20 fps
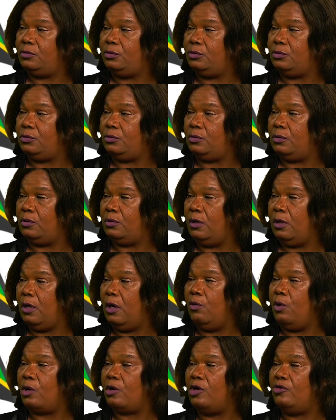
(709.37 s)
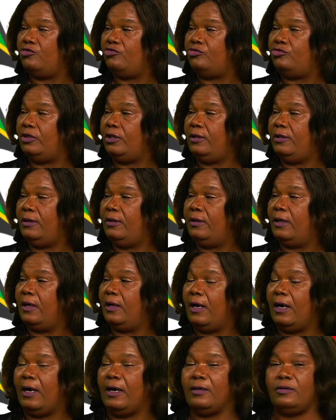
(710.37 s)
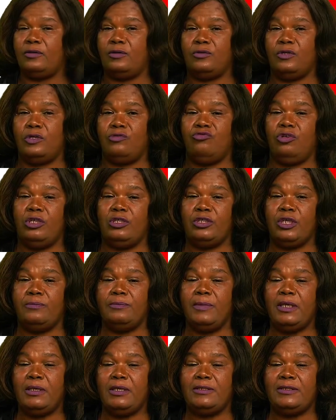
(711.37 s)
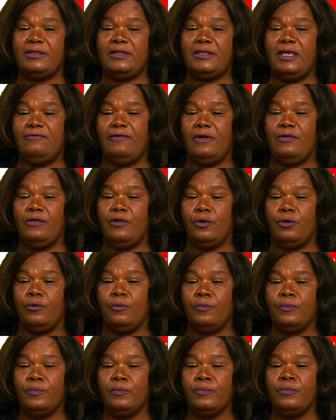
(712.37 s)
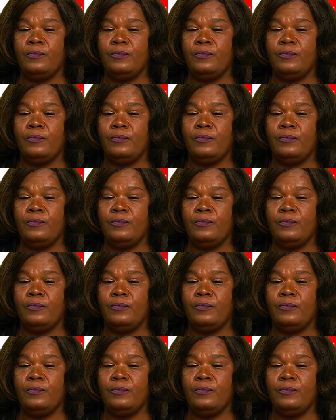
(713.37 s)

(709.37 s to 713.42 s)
to our country and to the region. Because even though